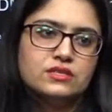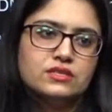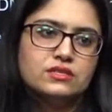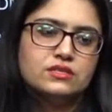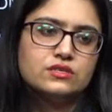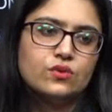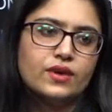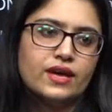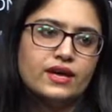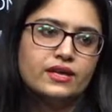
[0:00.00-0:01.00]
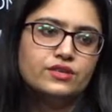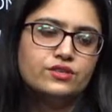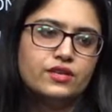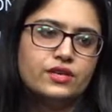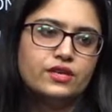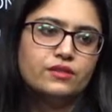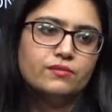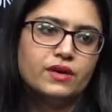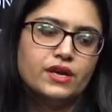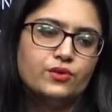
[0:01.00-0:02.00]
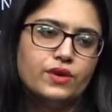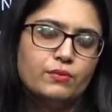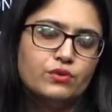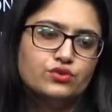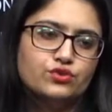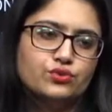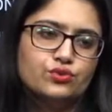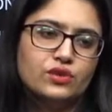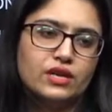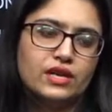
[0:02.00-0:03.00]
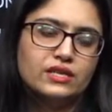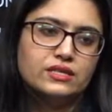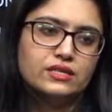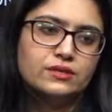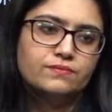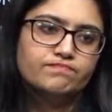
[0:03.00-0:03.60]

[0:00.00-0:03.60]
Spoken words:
This is okay, Nikhil? Are you able to relate it?